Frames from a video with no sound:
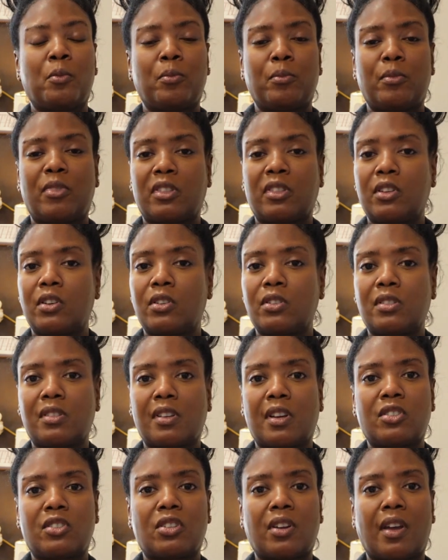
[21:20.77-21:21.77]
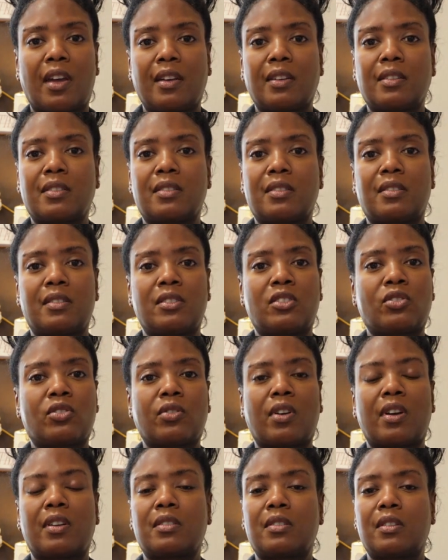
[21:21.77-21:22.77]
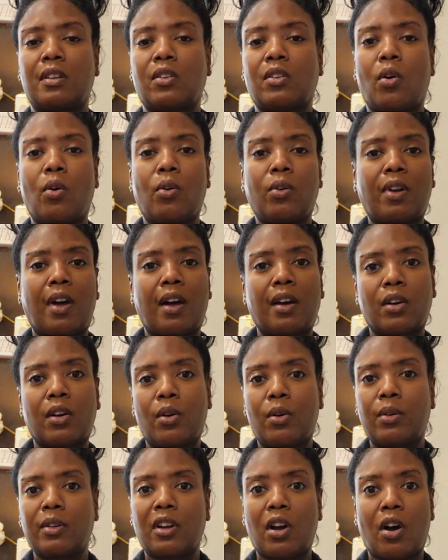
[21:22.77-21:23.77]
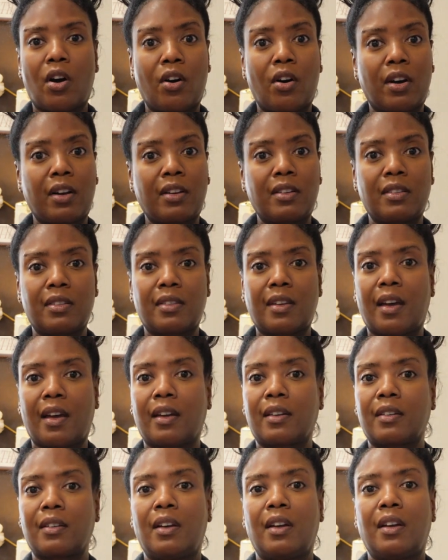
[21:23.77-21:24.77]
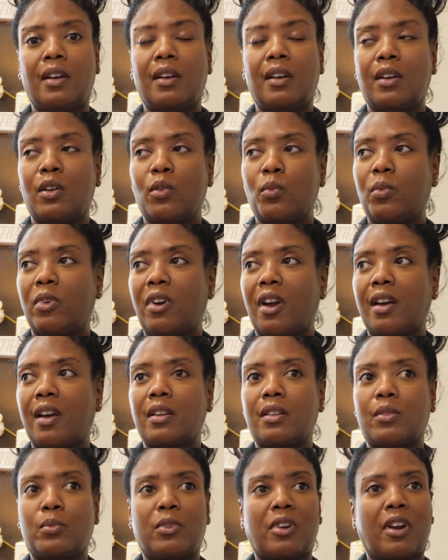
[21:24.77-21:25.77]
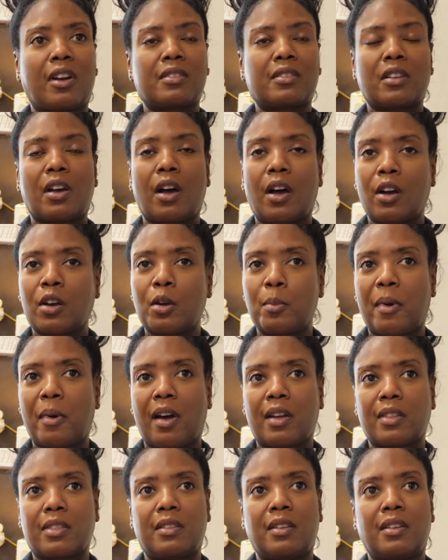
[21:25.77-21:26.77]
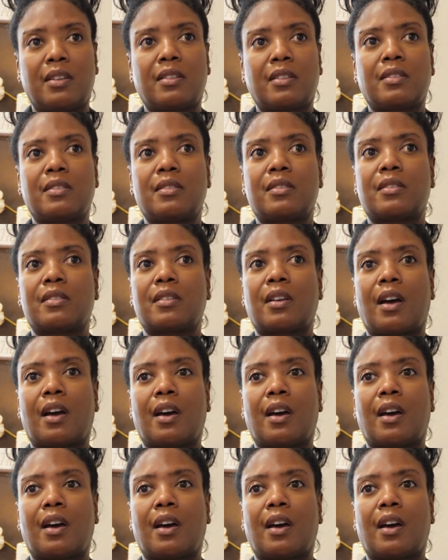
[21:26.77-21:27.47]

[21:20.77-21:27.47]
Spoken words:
But there's such angst, distress, and a whole lot going on that when I talk about things,